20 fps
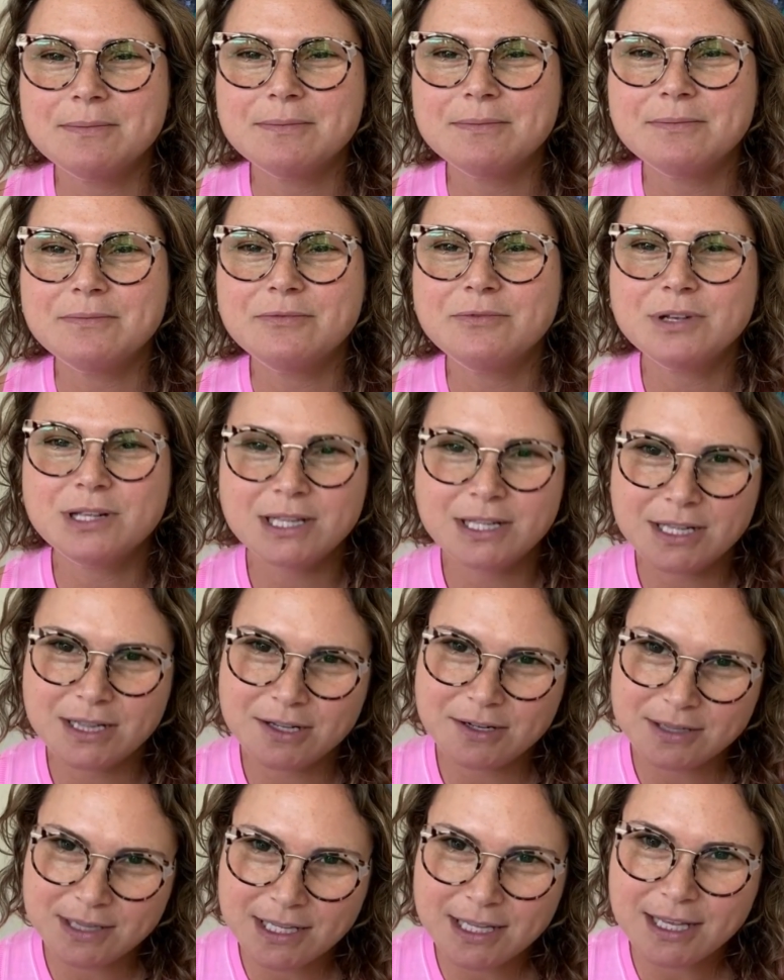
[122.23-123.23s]
Really,
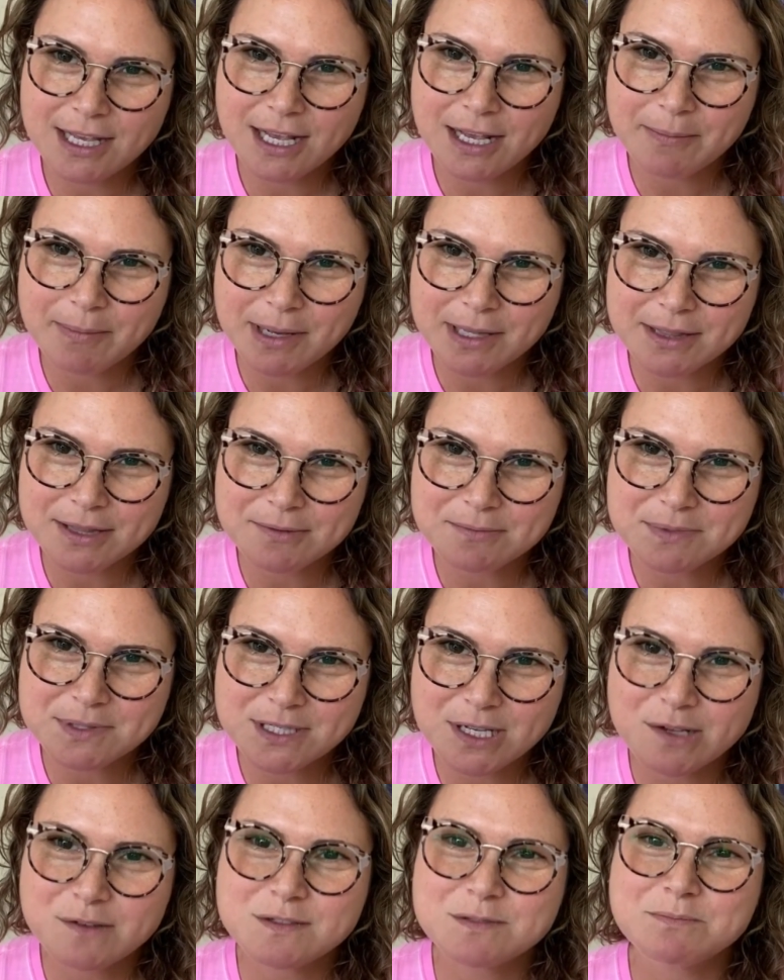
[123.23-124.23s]
they're thinking about
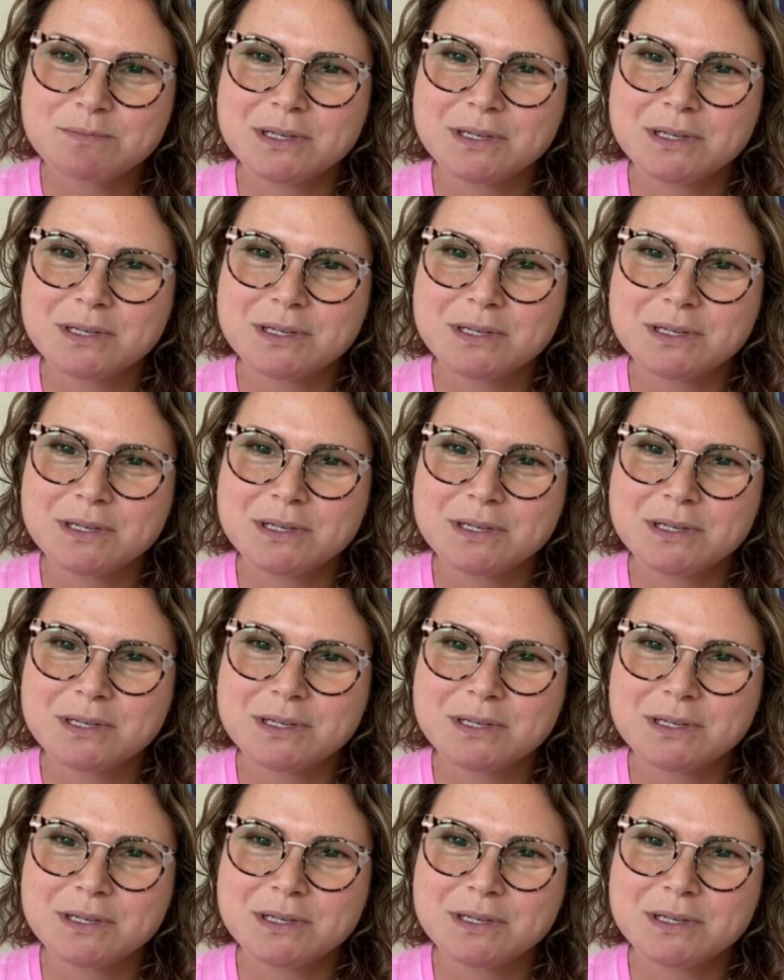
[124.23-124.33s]
themselves,